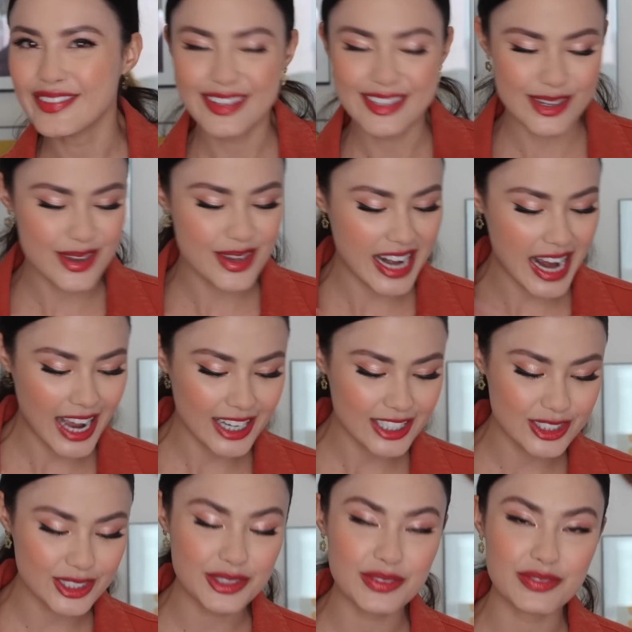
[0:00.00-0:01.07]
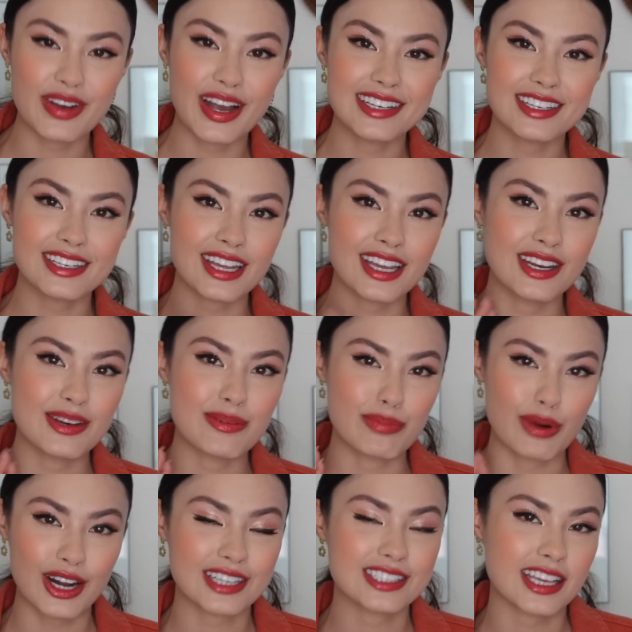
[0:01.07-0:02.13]
So you can actually find it in
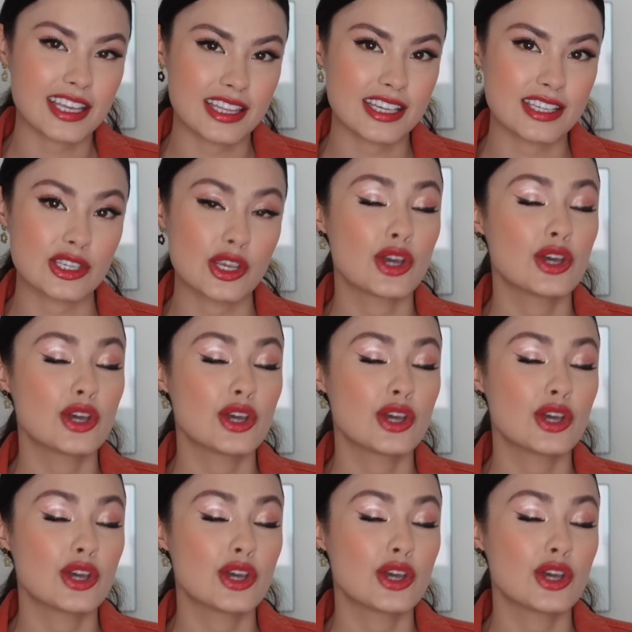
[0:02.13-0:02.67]
products like this,